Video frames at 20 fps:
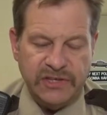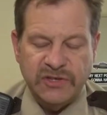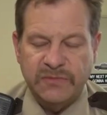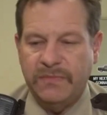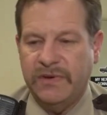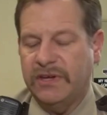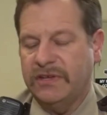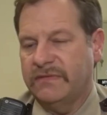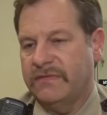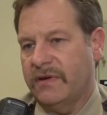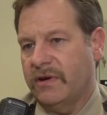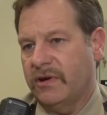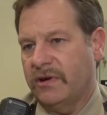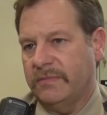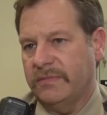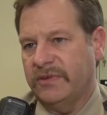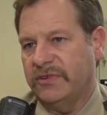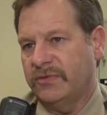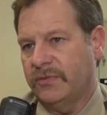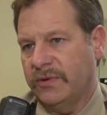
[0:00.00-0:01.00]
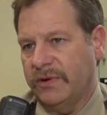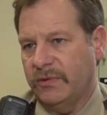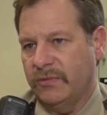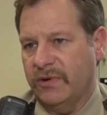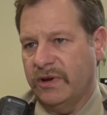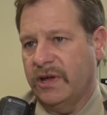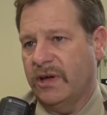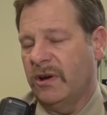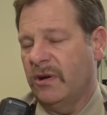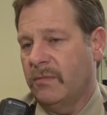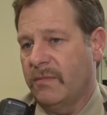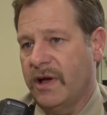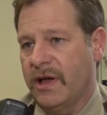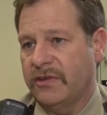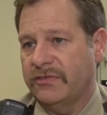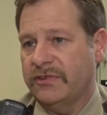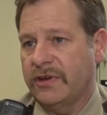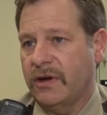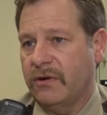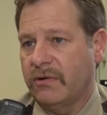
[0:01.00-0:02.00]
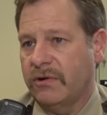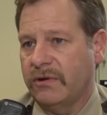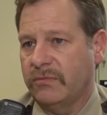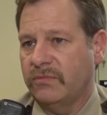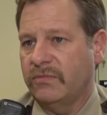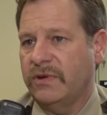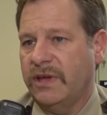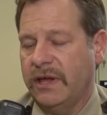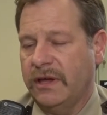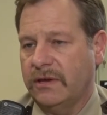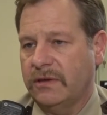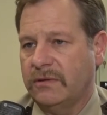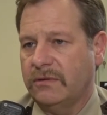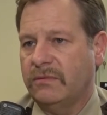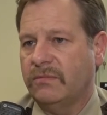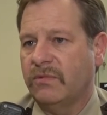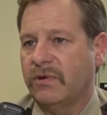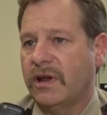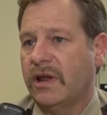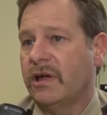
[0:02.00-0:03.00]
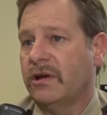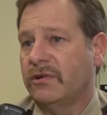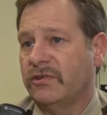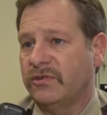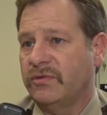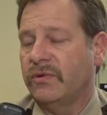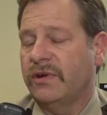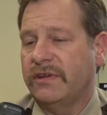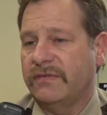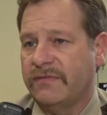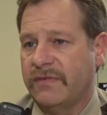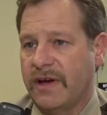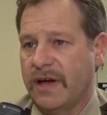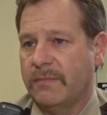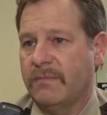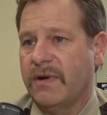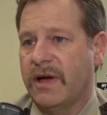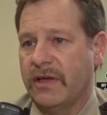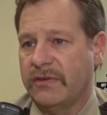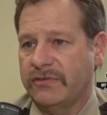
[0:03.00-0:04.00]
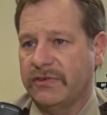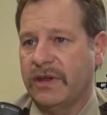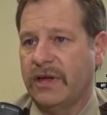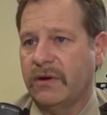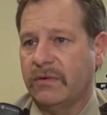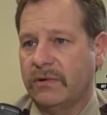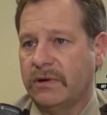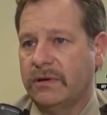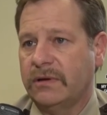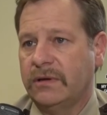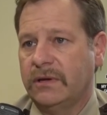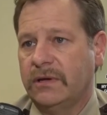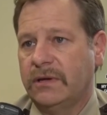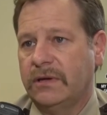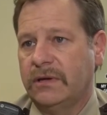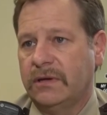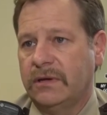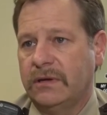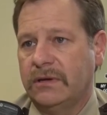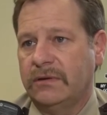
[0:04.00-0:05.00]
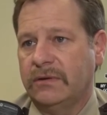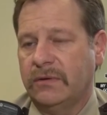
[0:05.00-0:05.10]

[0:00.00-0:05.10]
that speeds varied between 100 miles an hour and 125 miles an hour. Okay.